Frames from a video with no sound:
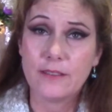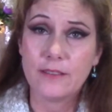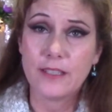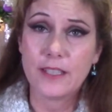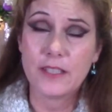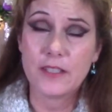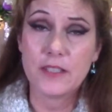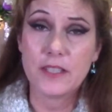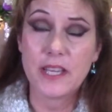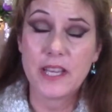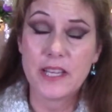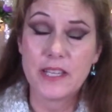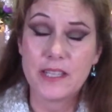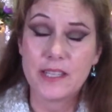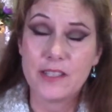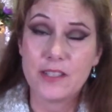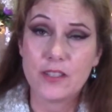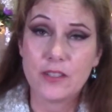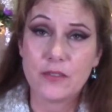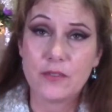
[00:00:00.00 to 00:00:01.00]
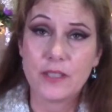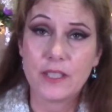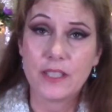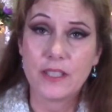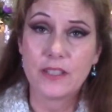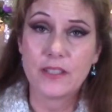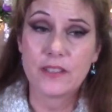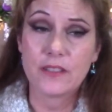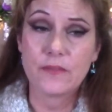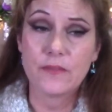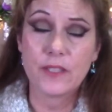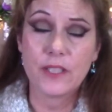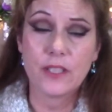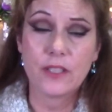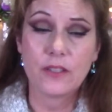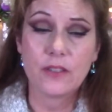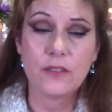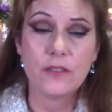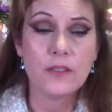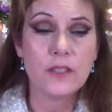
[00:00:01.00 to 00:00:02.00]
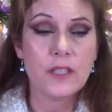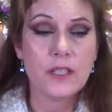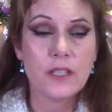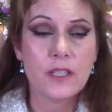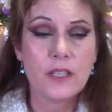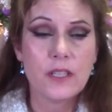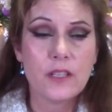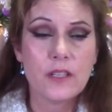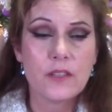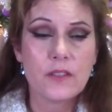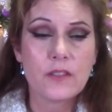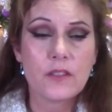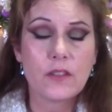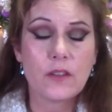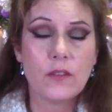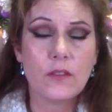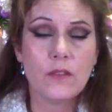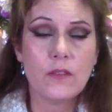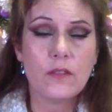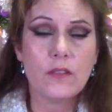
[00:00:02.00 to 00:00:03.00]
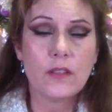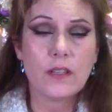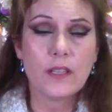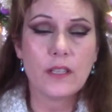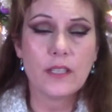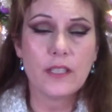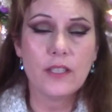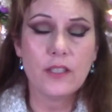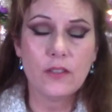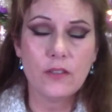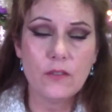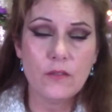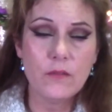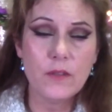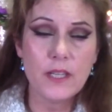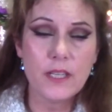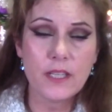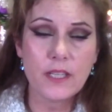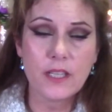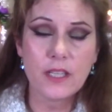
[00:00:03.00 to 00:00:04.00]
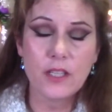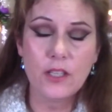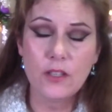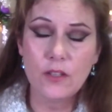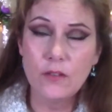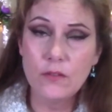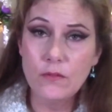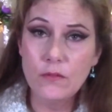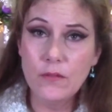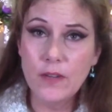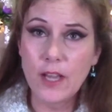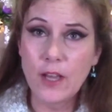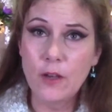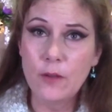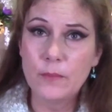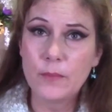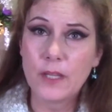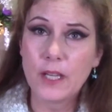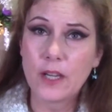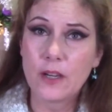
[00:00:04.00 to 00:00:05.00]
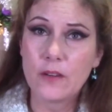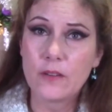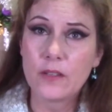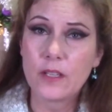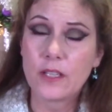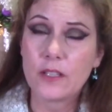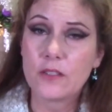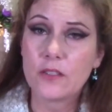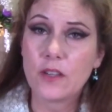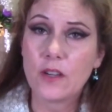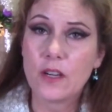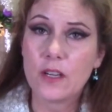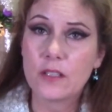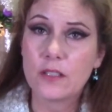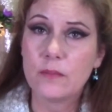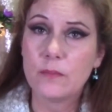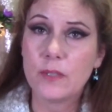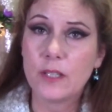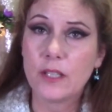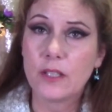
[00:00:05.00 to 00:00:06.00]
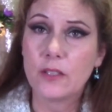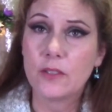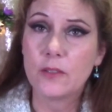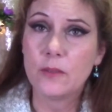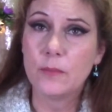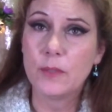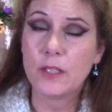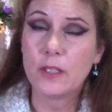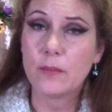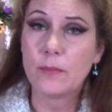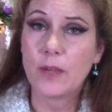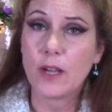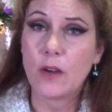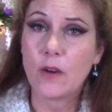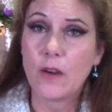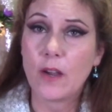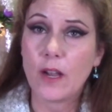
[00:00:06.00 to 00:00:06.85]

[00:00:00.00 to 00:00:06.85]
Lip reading: intended to in this video. So, you know what? Can you help me out and talk to me a little bit about